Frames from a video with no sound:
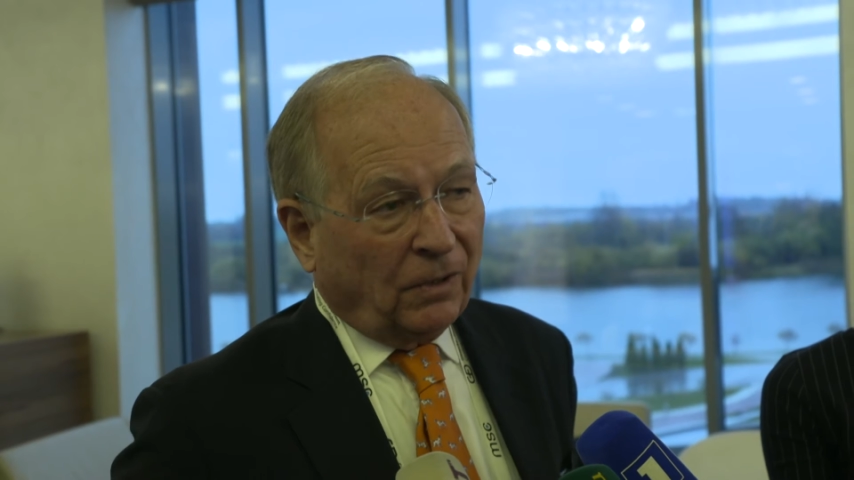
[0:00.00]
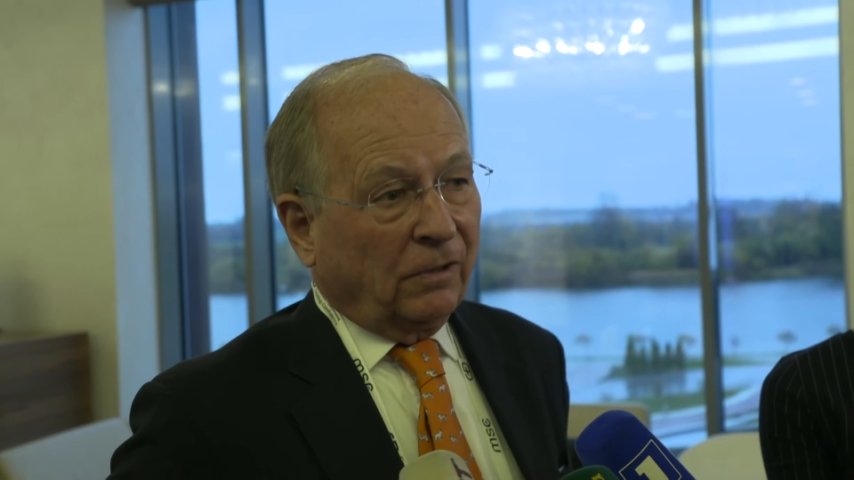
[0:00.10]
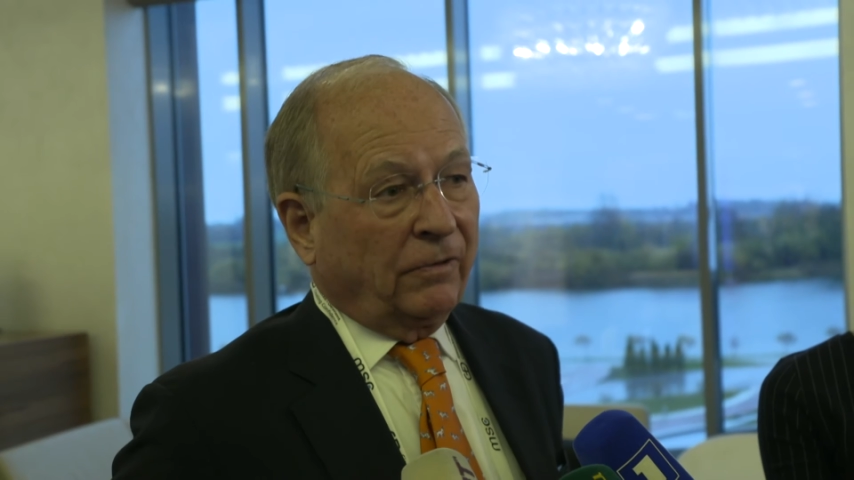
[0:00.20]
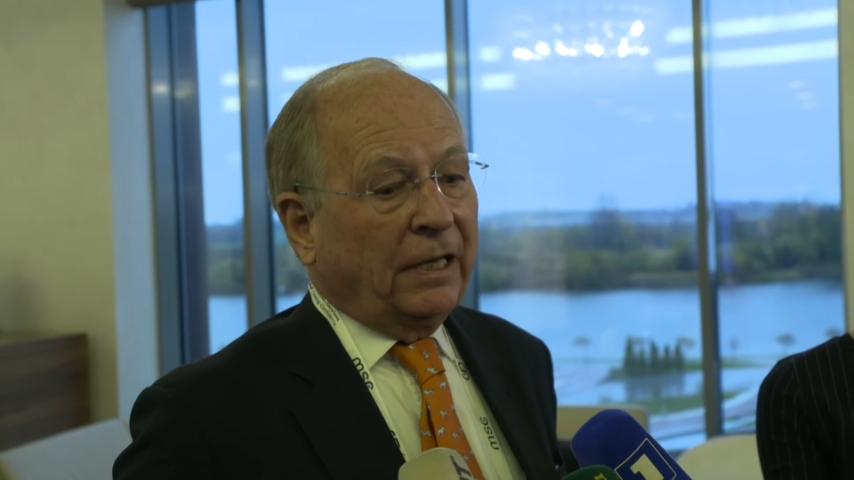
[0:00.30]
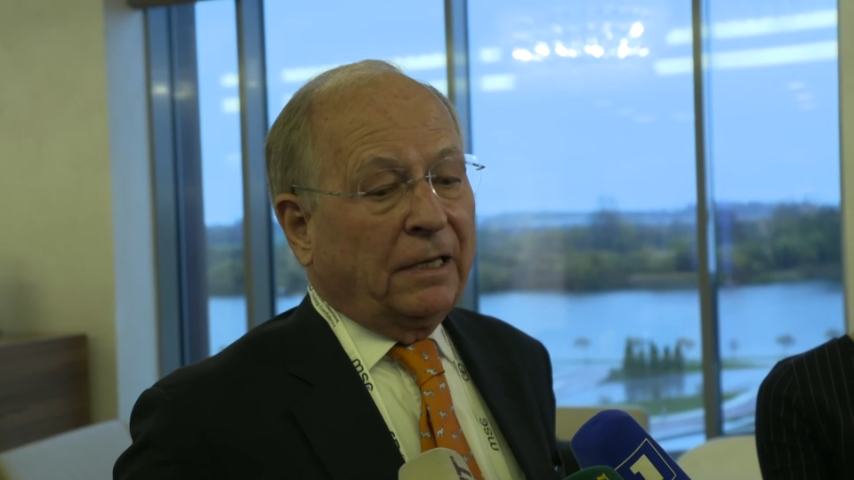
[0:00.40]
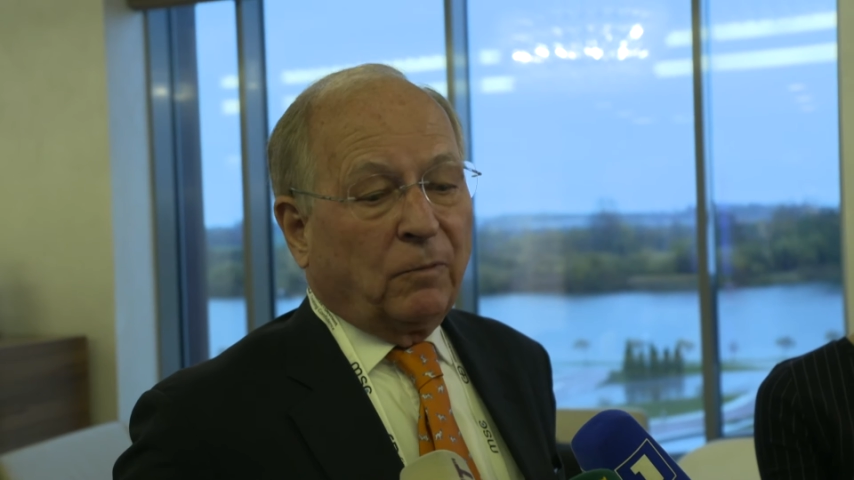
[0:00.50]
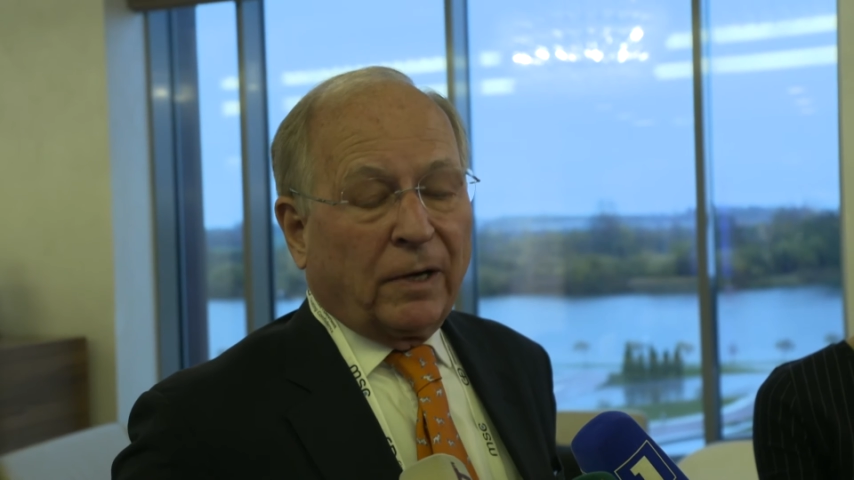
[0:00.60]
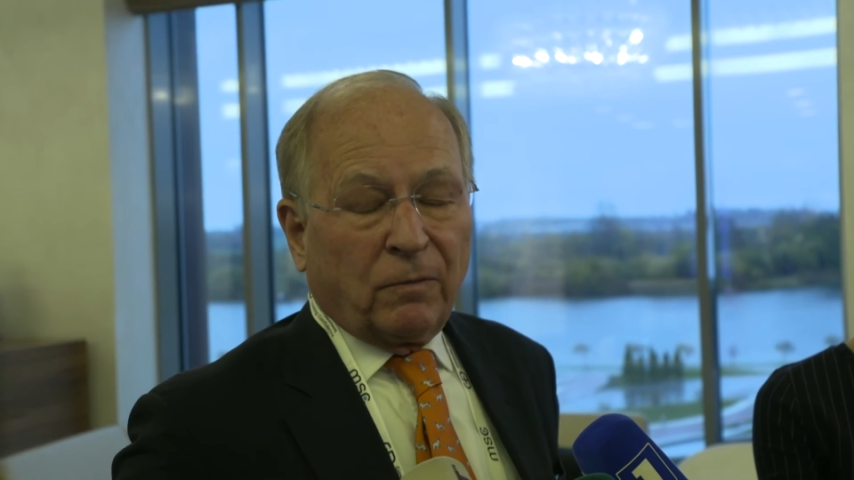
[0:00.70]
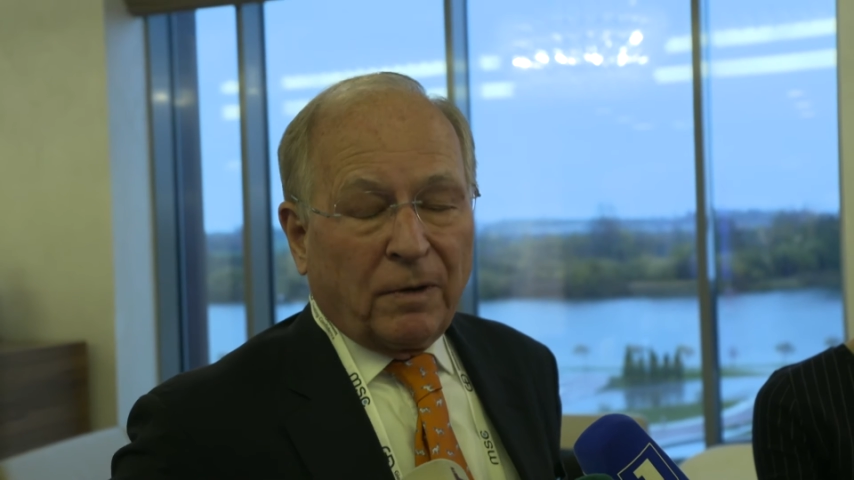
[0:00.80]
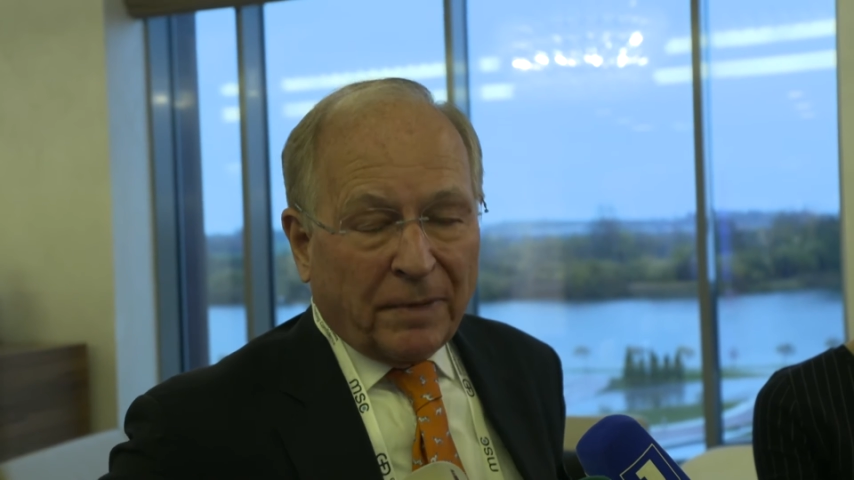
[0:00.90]
already
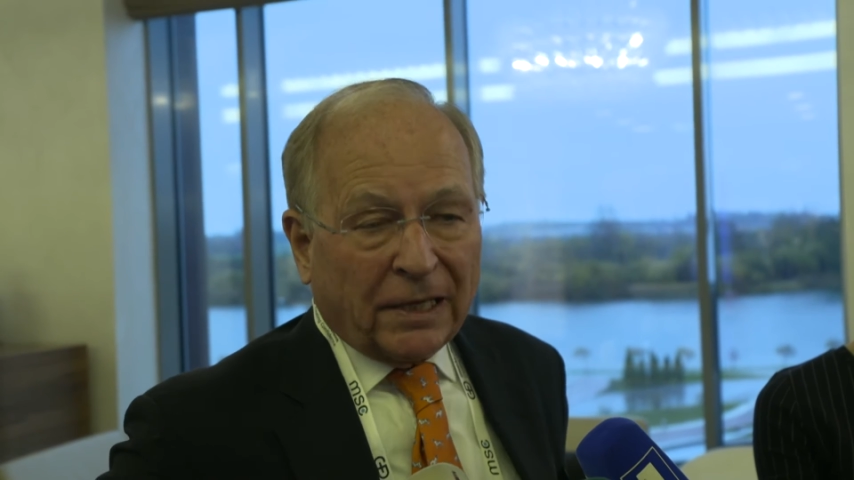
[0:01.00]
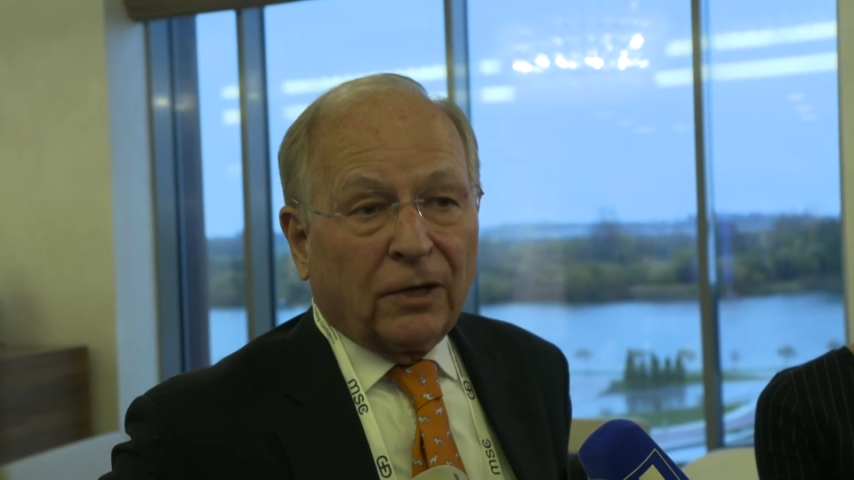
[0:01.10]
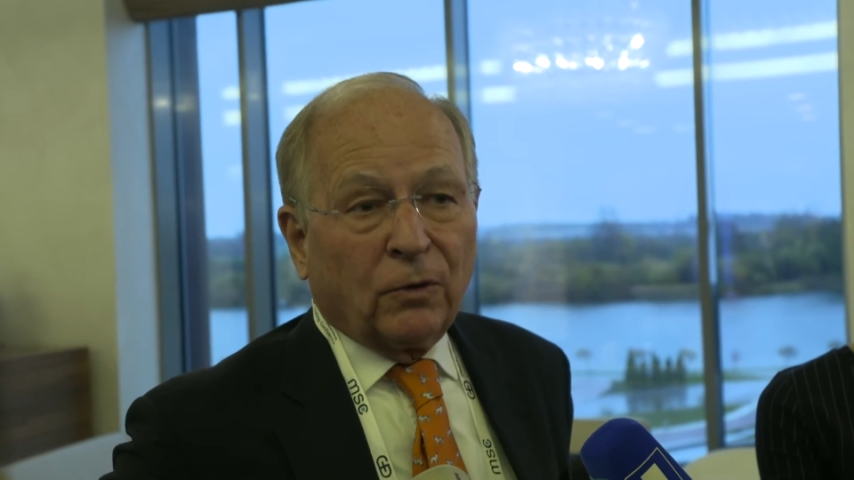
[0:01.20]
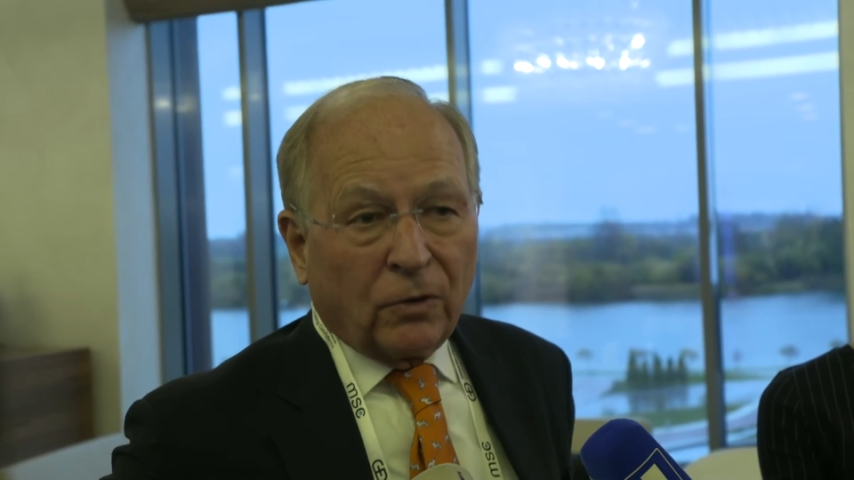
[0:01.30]
when we met in